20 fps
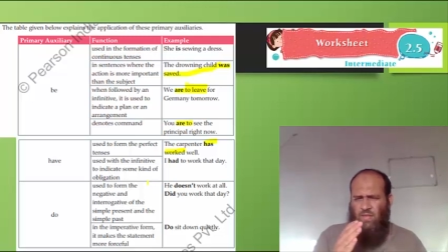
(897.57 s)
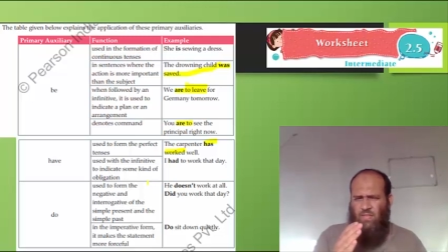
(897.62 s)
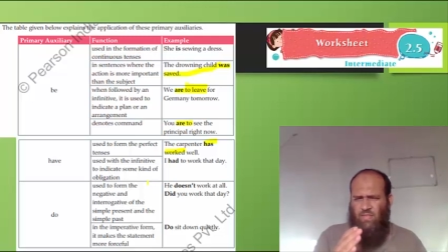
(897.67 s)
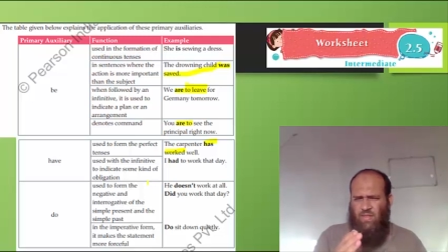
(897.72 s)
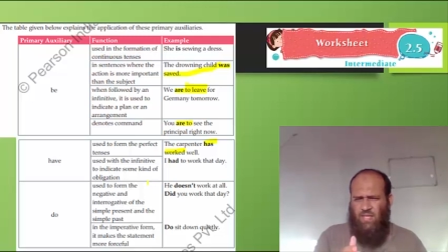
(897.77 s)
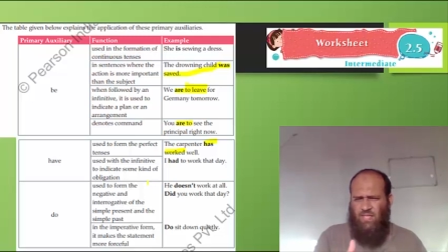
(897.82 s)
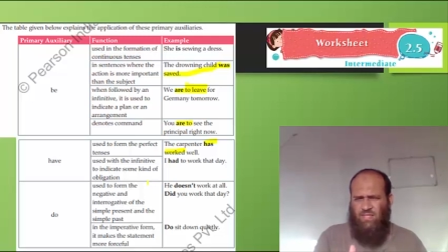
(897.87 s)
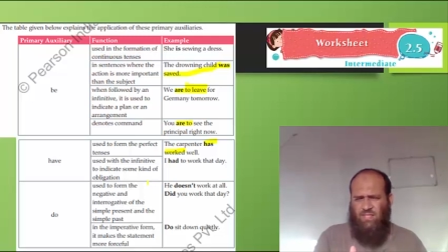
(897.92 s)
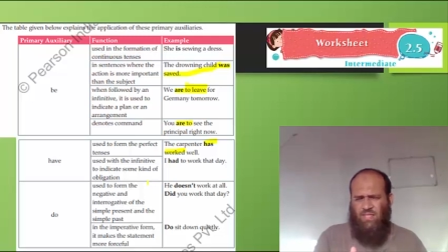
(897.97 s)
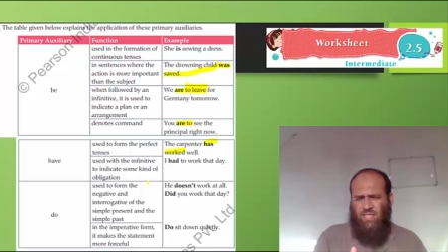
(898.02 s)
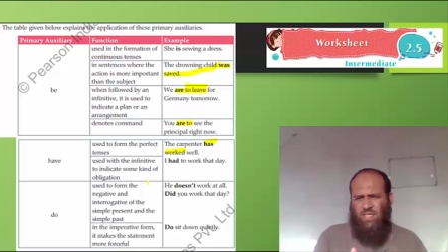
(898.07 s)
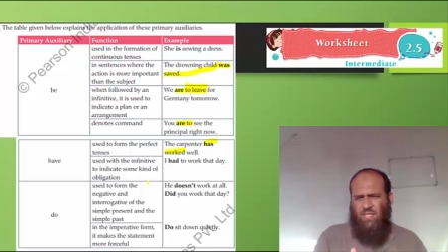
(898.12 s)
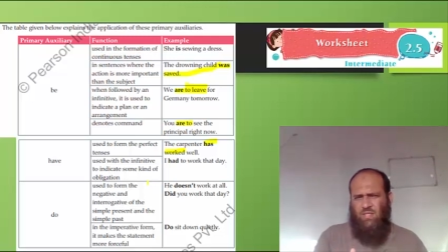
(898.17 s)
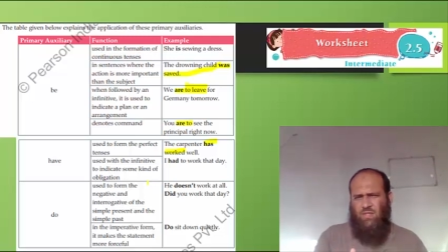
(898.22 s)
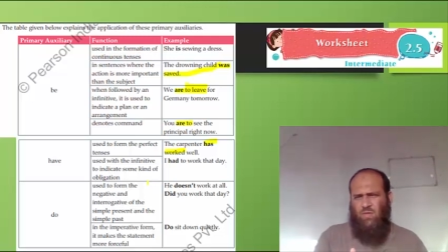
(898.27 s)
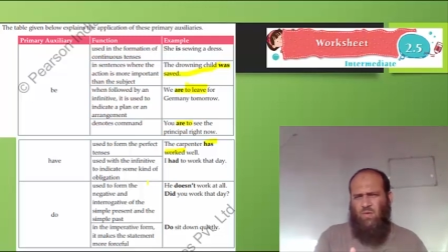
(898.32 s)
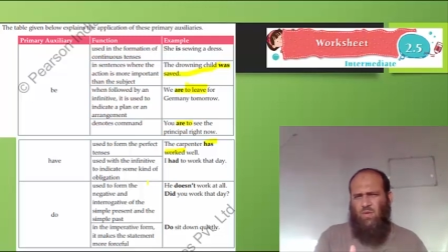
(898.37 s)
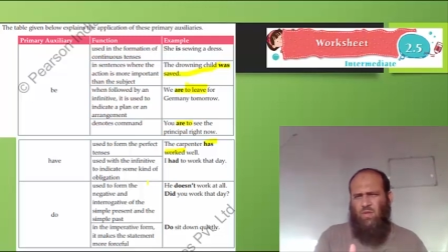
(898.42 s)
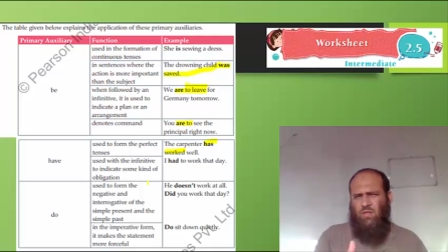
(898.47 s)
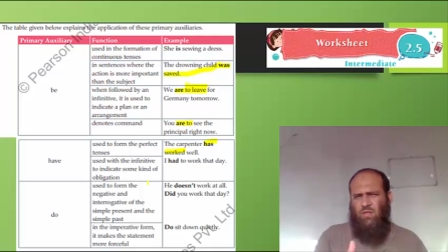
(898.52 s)
This
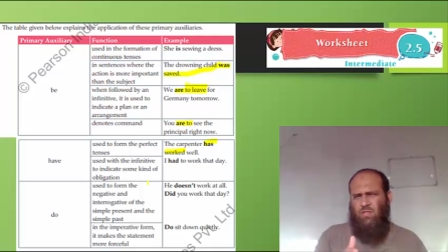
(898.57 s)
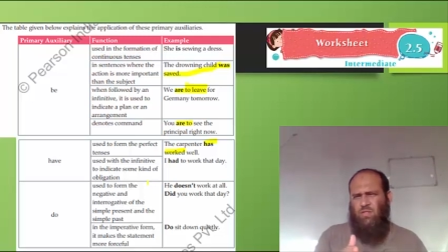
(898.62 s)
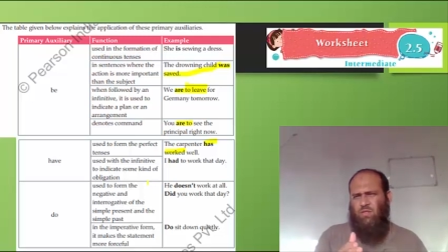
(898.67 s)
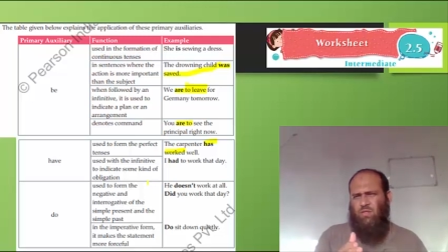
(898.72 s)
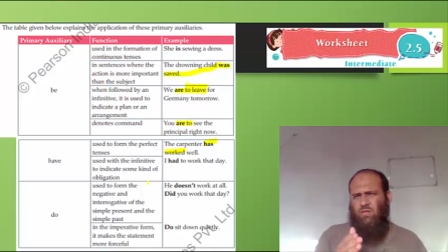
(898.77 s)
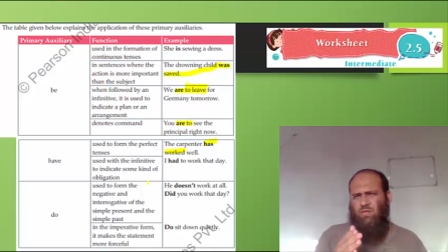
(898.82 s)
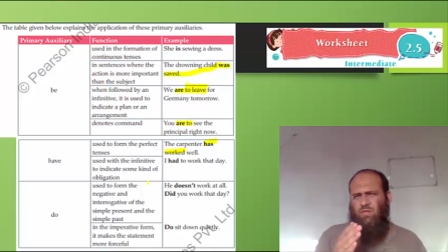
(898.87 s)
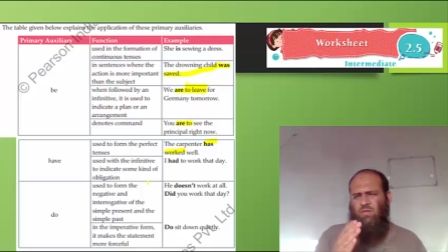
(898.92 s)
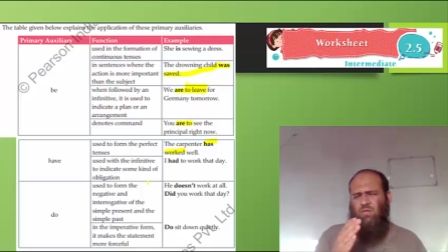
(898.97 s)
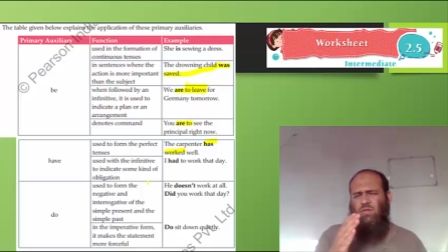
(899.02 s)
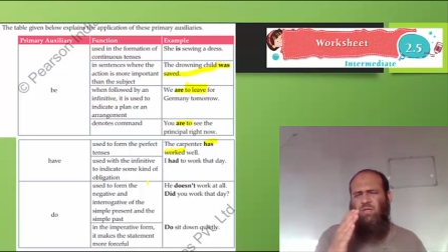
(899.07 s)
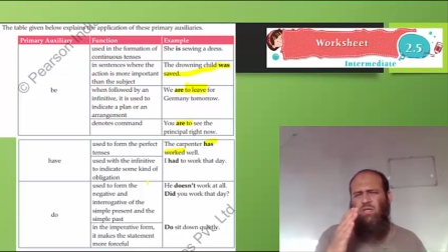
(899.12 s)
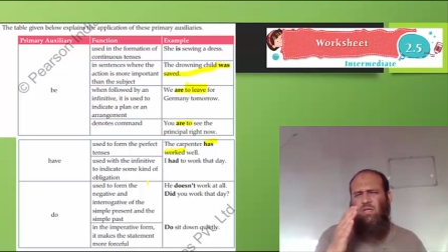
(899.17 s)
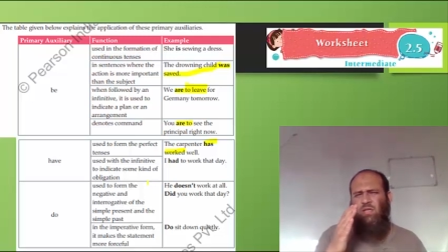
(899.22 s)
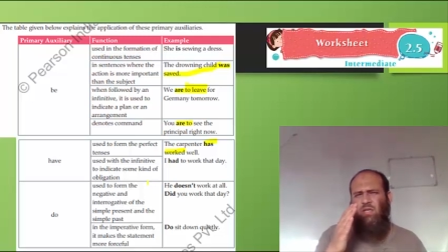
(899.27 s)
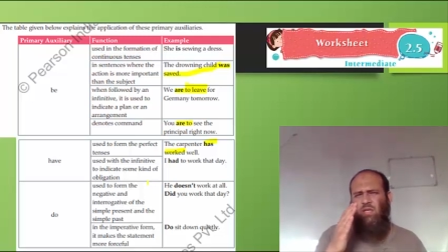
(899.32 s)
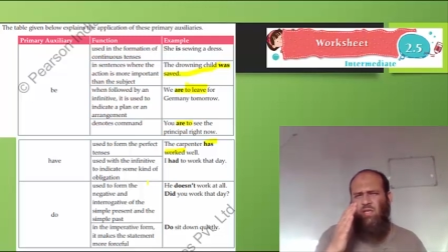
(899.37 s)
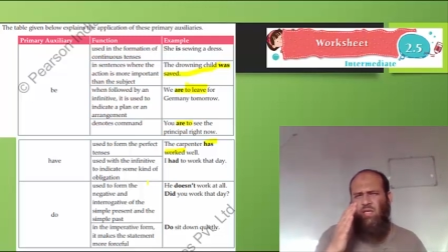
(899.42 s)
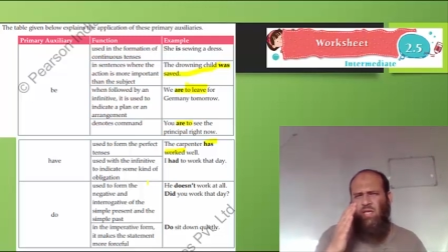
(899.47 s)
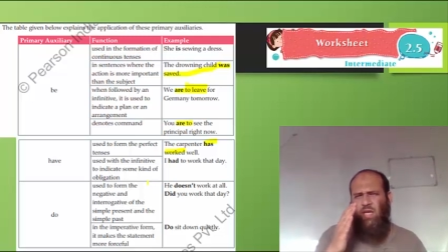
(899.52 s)
is also
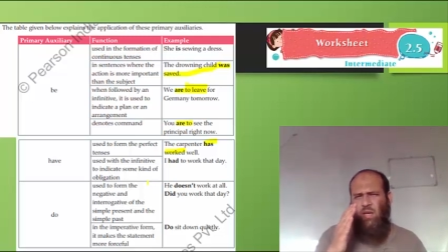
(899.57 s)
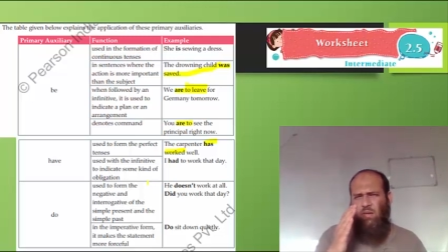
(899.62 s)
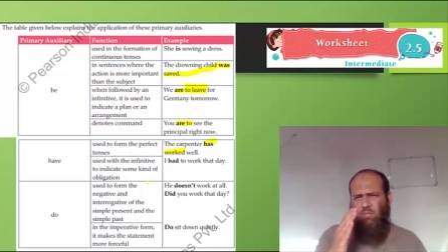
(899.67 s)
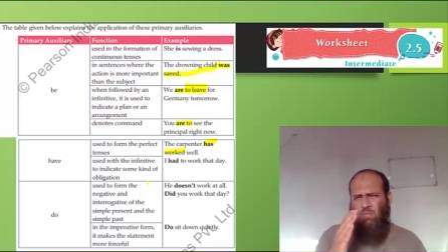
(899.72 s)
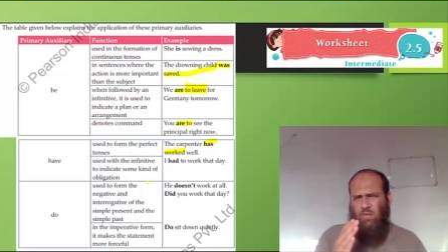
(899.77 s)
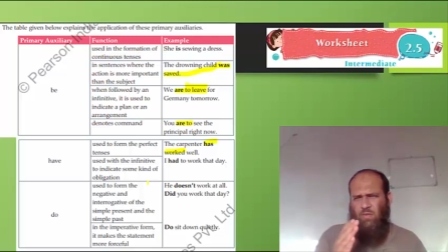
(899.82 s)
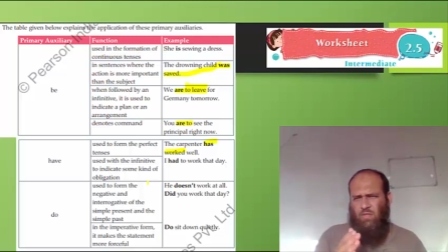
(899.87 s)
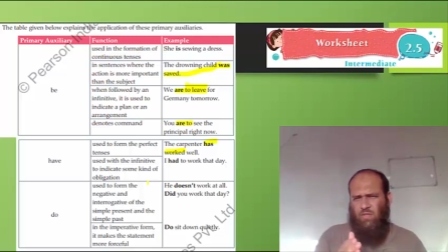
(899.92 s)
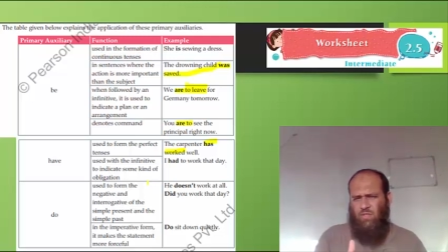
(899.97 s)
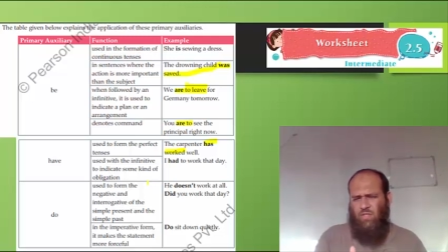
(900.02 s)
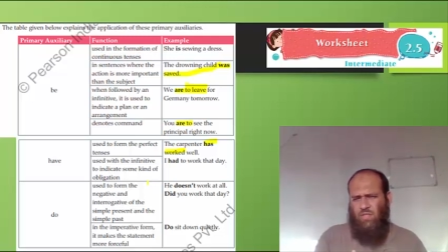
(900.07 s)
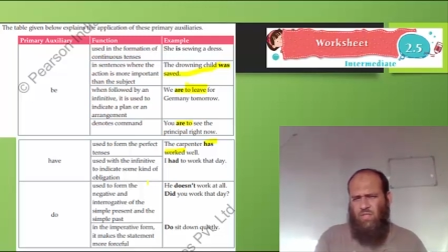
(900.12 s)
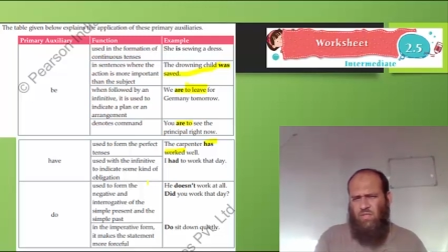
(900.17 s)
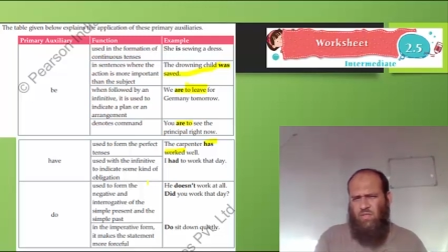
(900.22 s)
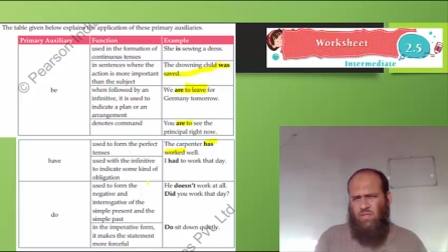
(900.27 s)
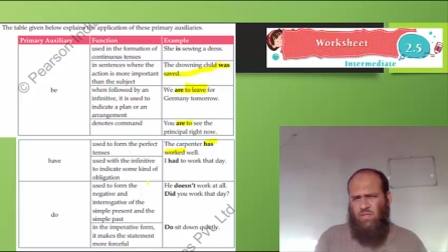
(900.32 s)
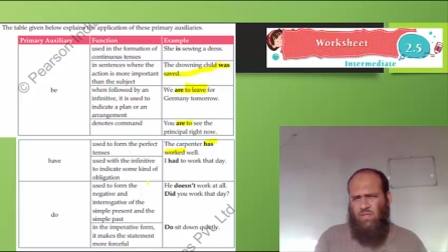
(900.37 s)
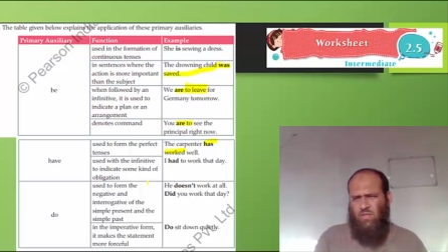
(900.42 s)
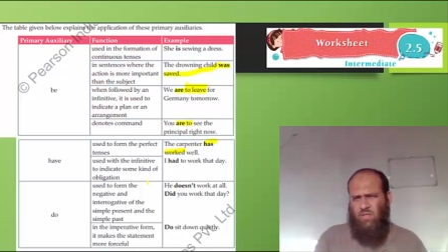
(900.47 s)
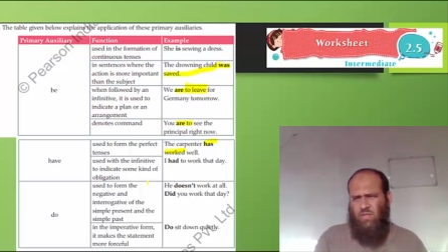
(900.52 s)
compulsion,